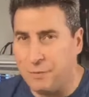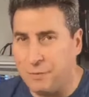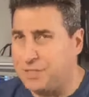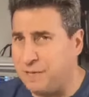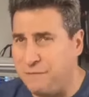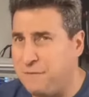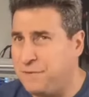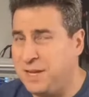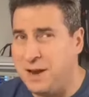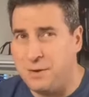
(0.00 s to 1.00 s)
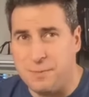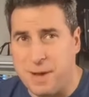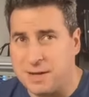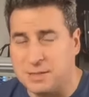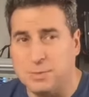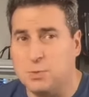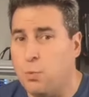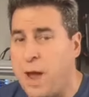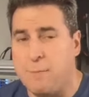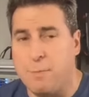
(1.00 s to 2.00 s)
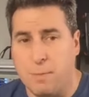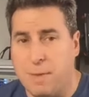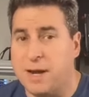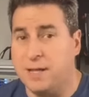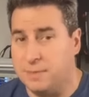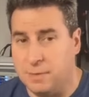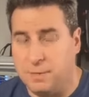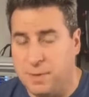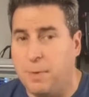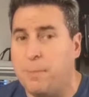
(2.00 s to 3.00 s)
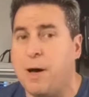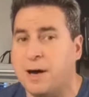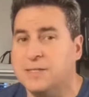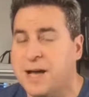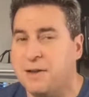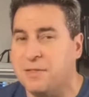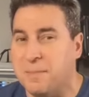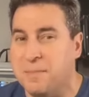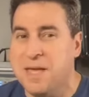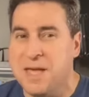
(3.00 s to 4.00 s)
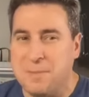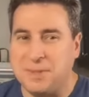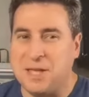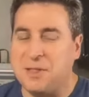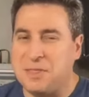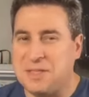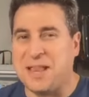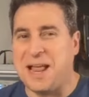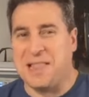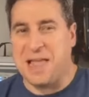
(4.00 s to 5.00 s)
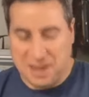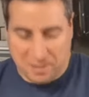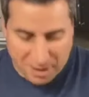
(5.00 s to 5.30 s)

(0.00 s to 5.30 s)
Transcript: originally 1500 bucks it was way more money and people bought a ton of them but the only thing that i like